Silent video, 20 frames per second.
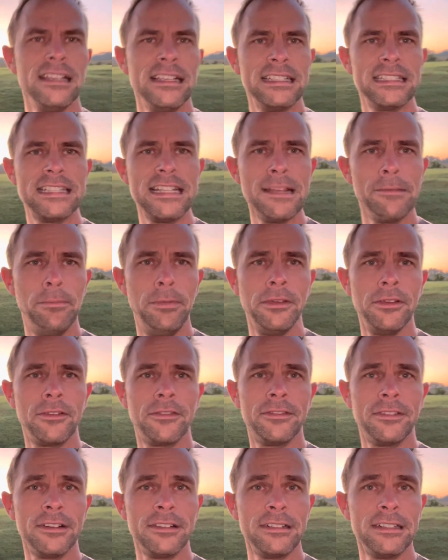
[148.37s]
Isn't that
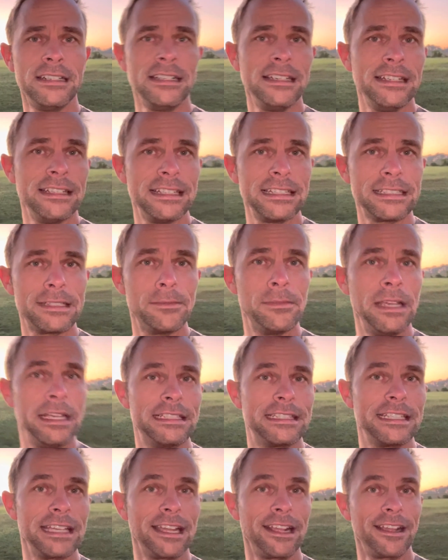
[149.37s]
beautiful? That's
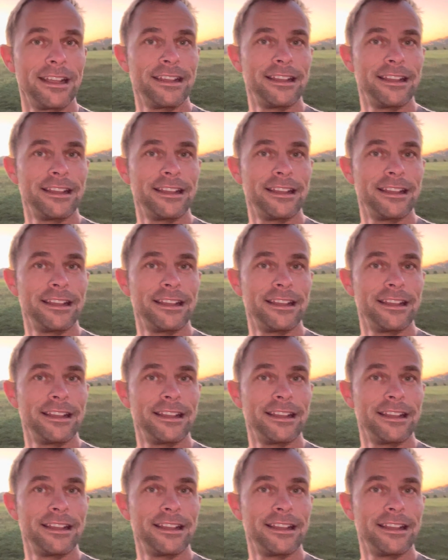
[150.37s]
amazing.